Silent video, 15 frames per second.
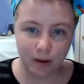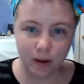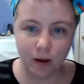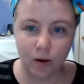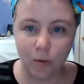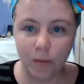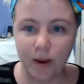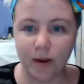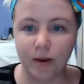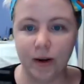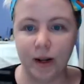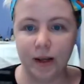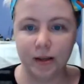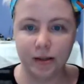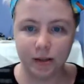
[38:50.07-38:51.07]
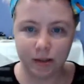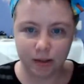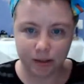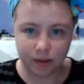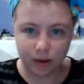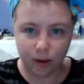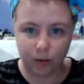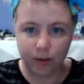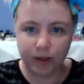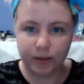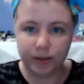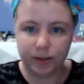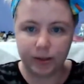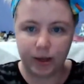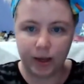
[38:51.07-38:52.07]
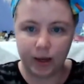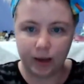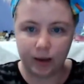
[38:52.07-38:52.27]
Oh, my goodness. So let's see.